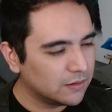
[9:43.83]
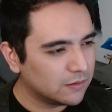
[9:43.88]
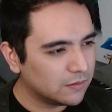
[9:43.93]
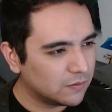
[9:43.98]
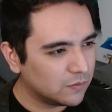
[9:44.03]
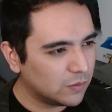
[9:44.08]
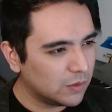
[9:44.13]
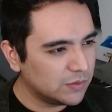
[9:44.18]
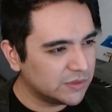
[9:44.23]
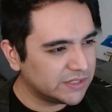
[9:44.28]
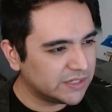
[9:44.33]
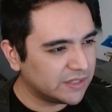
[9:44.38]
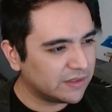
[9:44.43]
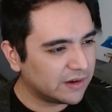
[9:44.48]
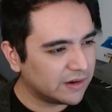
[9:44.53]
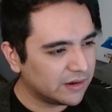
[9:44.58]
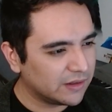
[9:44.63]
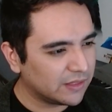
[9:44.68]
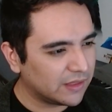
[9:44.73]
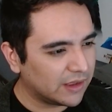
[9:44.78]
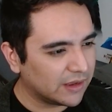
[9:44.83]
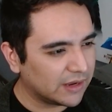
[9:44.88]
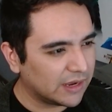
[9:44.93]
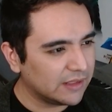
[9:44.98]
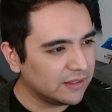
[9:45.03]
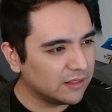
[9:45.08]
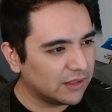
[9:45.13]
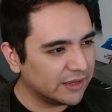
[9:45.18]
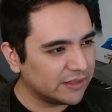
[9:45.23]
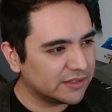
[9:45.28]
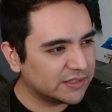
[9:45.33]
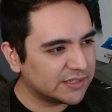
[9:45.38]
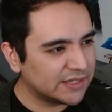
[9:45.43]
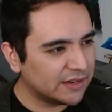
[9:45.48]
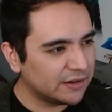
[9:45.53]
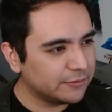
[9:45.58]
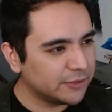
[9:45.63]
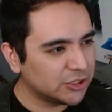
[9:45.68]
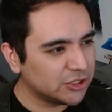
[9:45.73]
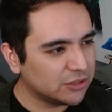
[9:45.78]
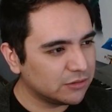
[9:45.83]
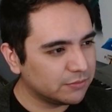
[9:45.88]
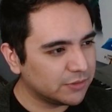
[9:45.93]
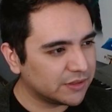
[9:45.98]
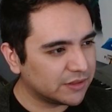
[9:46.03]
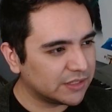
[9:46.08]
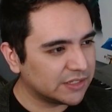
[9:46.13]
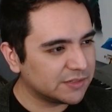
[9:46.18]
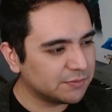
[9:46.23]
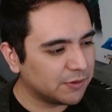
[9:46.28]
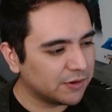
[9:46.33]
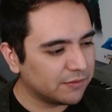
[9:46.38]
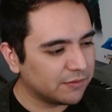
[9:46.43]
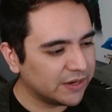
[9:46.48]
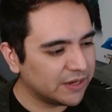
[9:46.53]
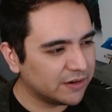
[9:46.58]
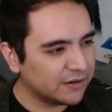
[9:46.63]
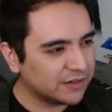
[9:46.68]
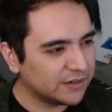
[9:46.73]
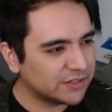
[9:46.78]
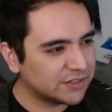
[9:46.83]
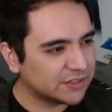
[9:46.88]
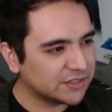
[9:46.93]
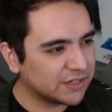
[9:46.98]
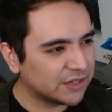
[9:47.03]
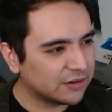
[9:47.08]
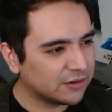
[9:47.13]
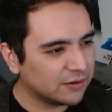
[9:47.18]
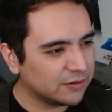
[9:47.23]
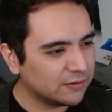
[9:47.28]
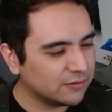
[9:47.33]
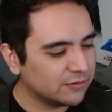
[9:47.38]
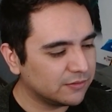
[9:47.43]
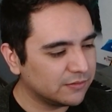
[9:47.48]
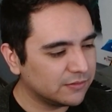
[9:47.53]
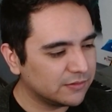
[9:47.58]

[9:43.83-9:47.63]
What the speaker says: what was it that I didn't like? I like this animation, but this part right here is just like, oh.